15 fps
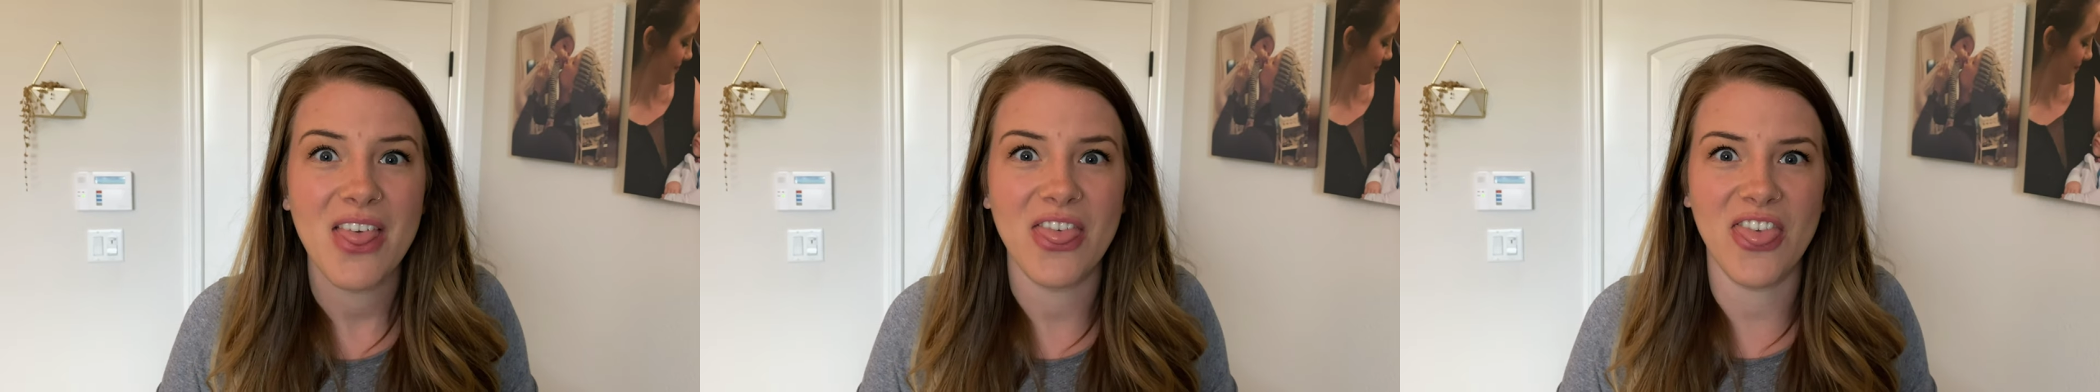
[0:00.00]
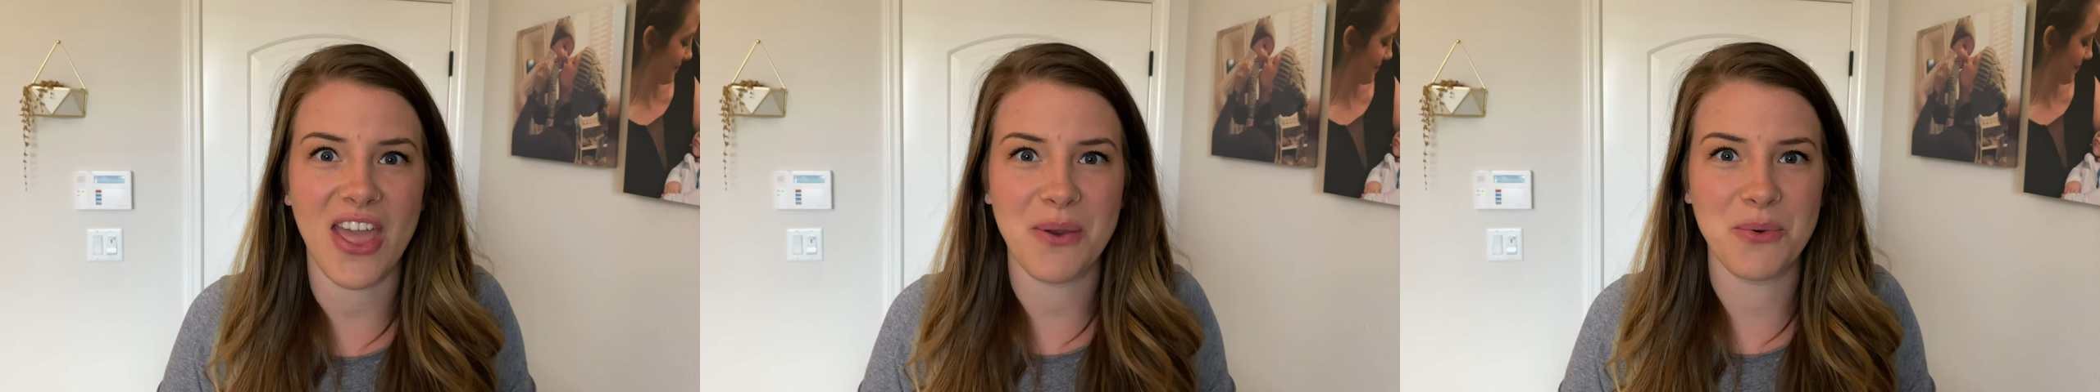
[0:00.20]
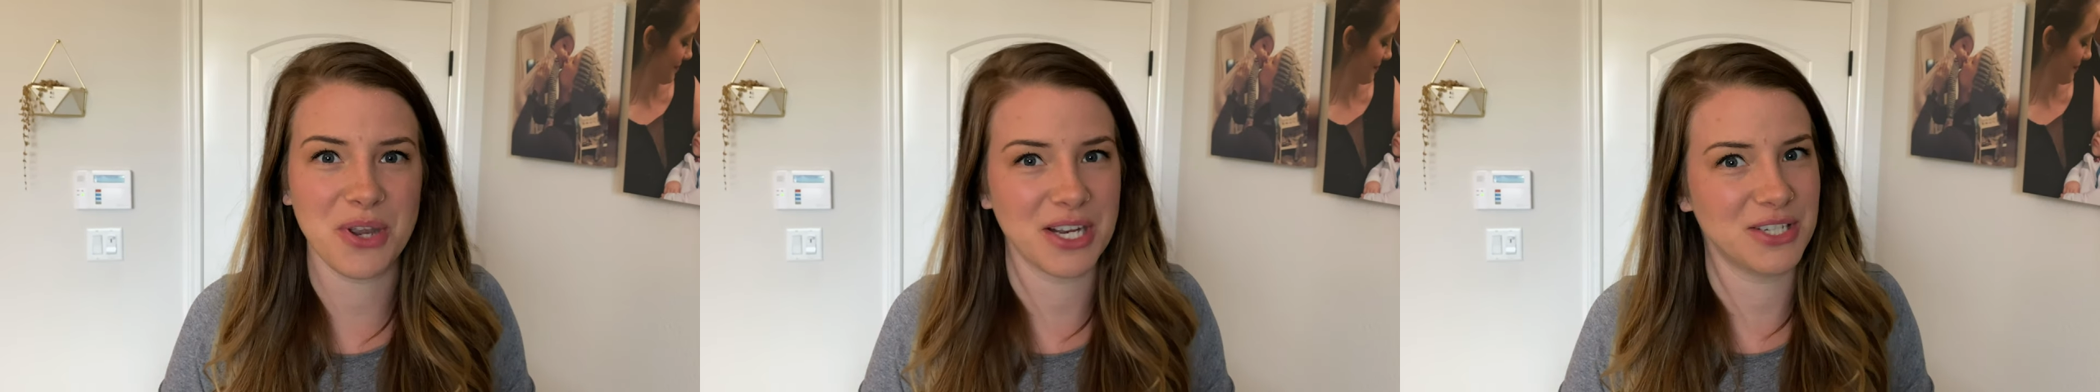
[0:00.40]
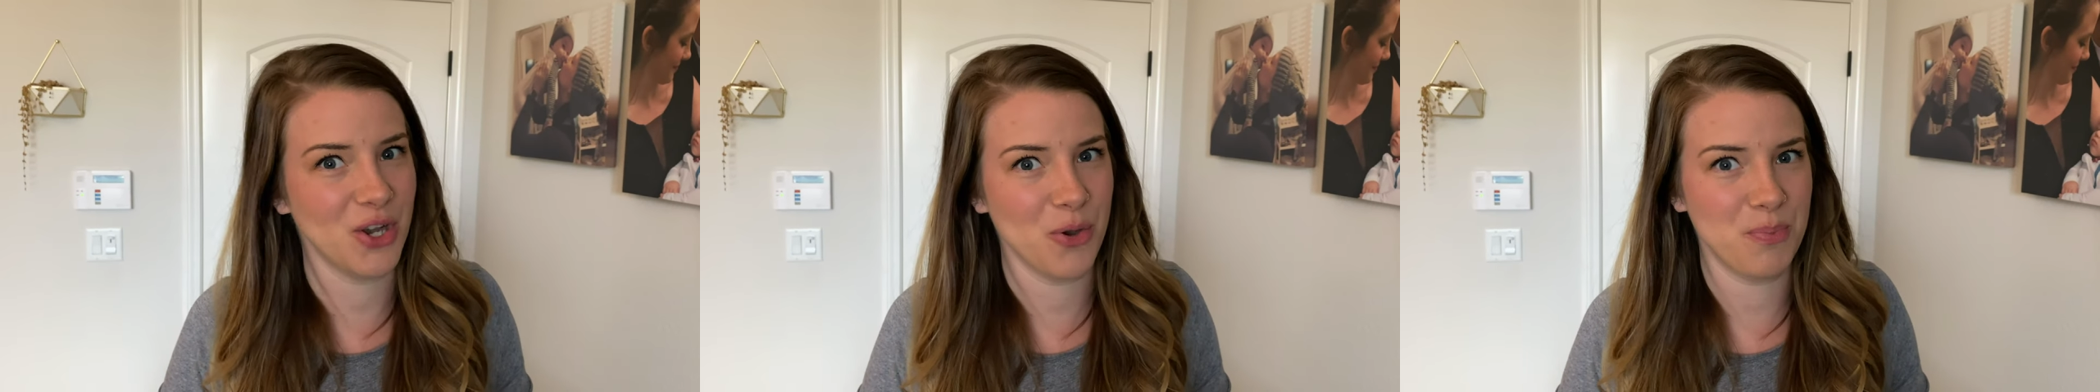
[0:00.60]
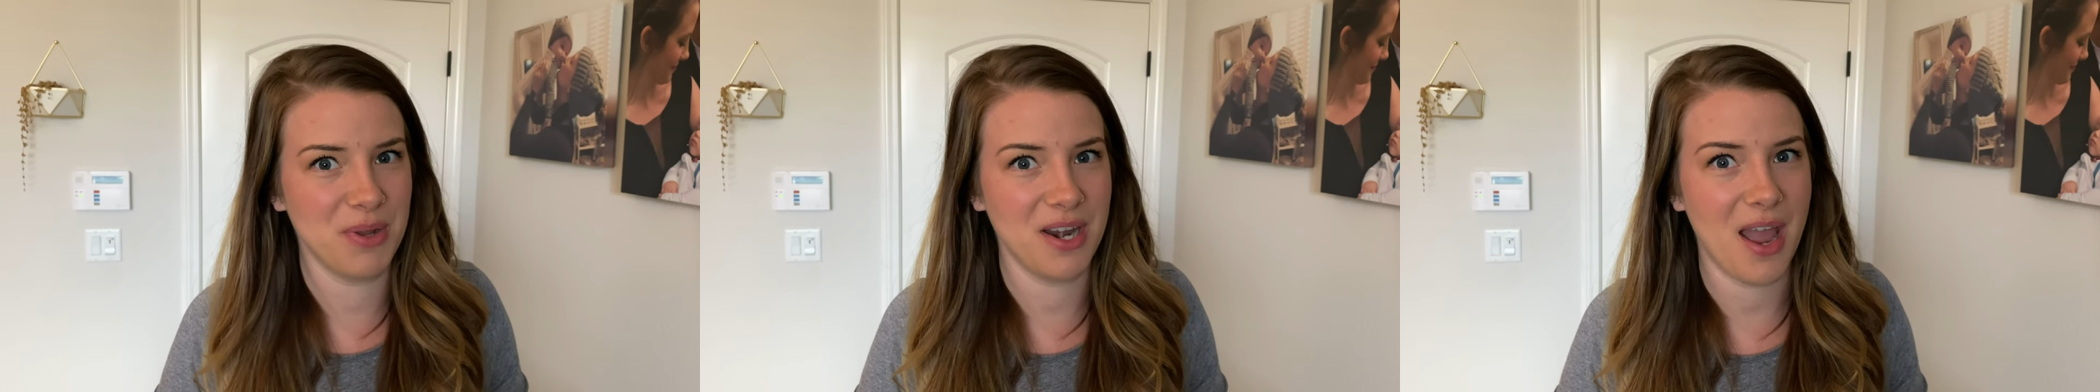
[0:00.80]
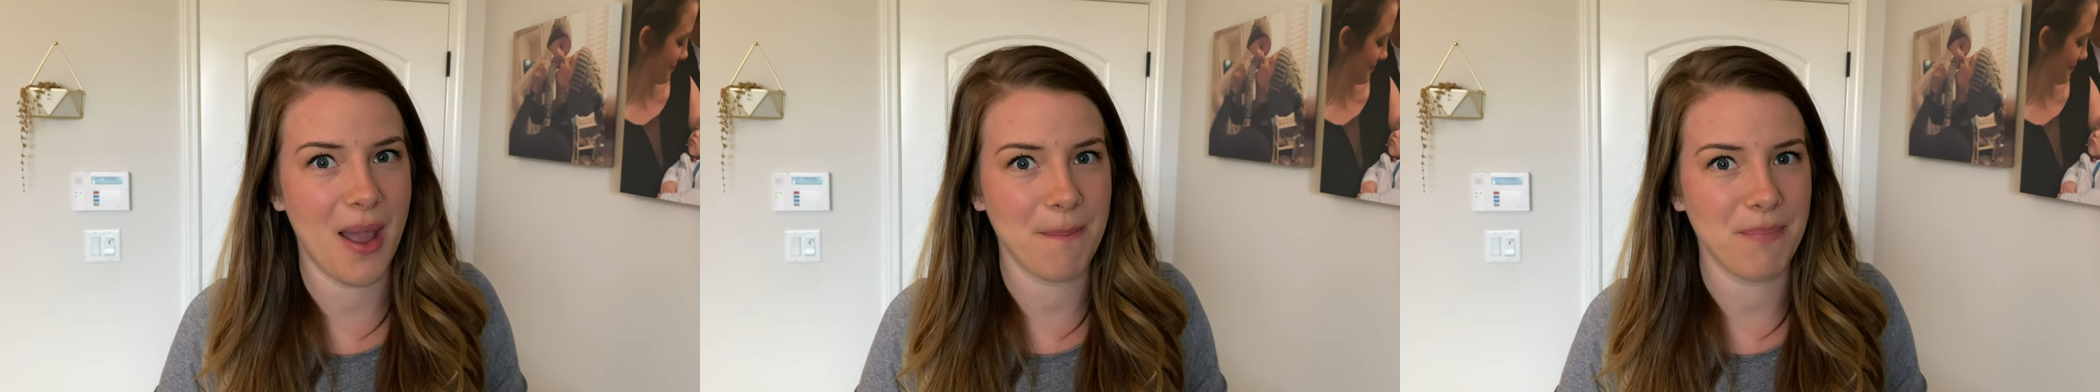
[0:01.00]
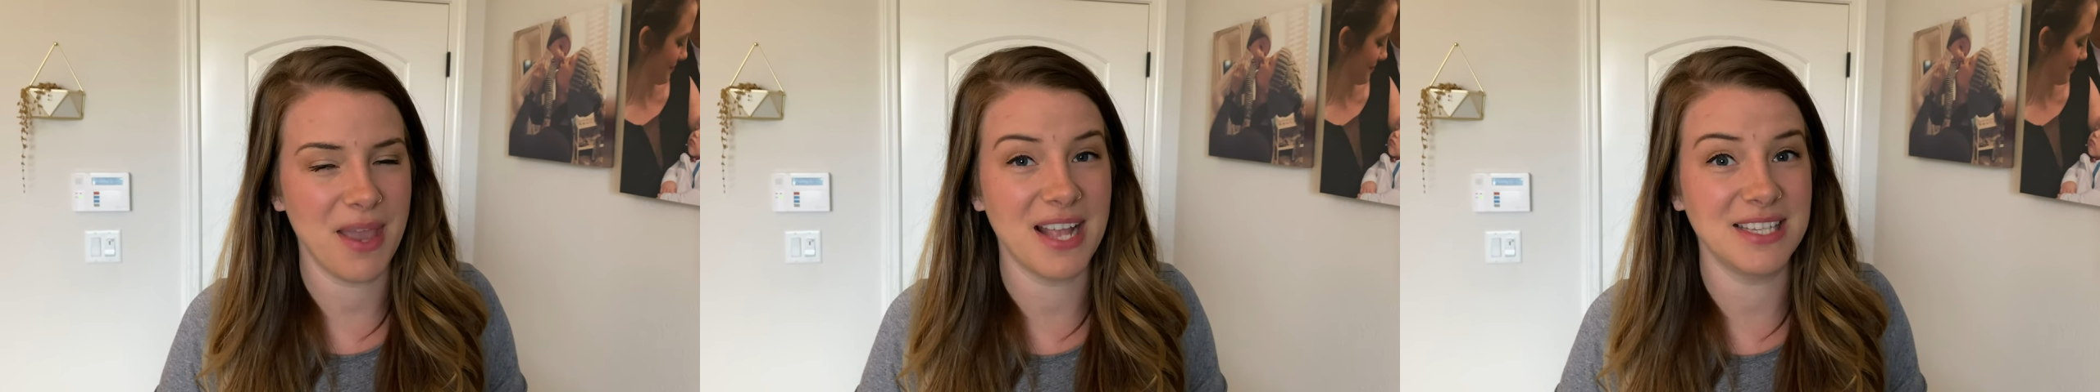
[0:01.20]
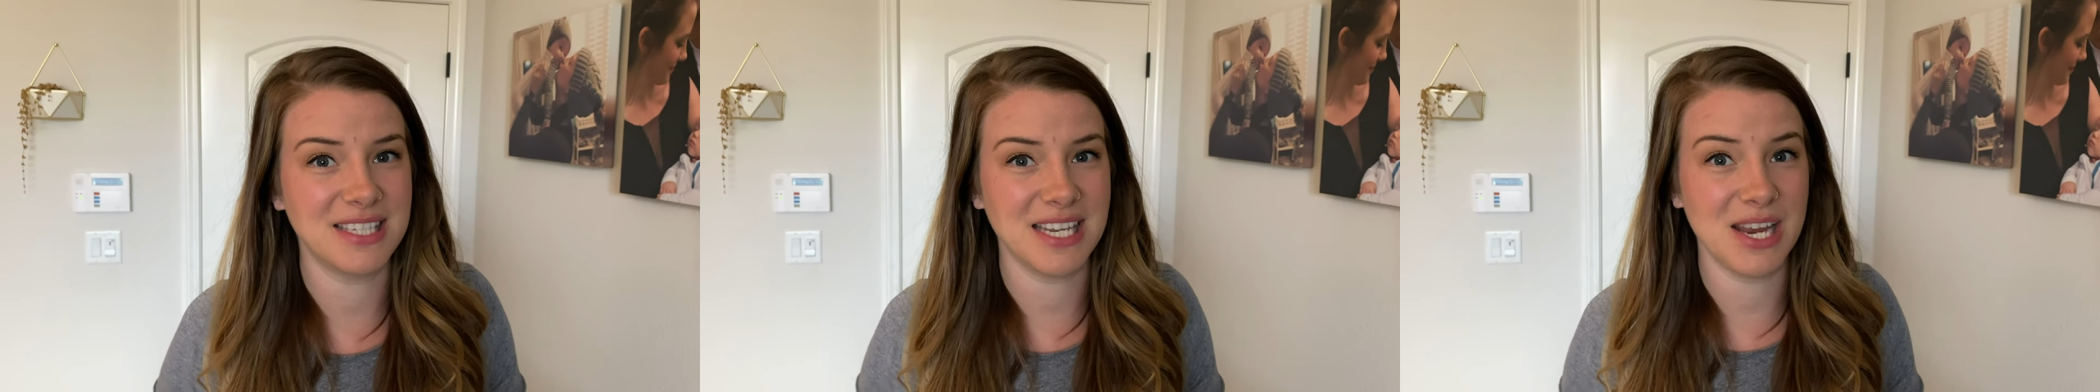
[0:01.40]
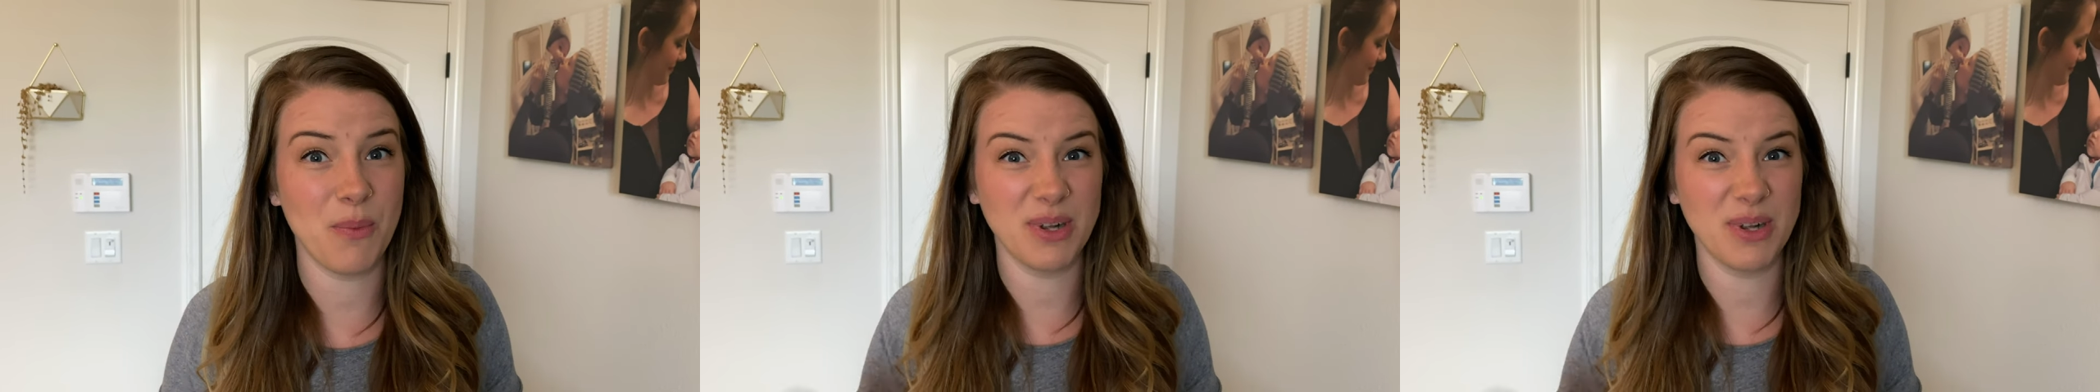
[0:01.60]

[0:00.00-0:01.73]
they will get to open up and see